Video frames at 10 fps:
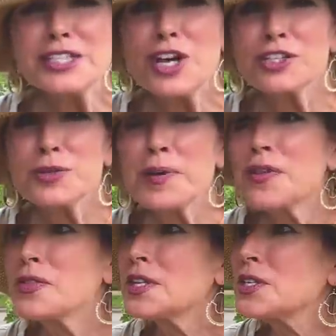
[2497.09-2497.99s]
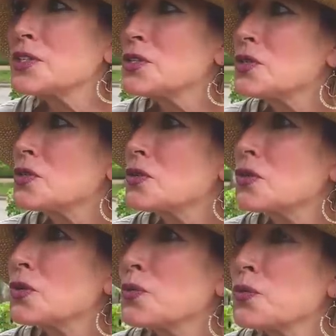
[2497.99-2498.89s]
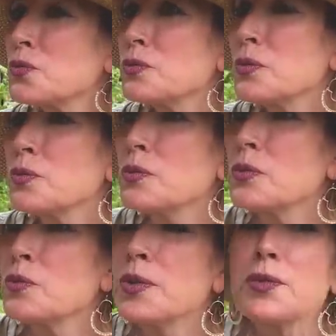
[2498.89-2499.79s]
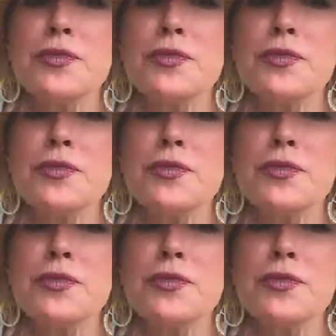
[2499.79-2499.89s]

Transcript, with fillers: talked about this when we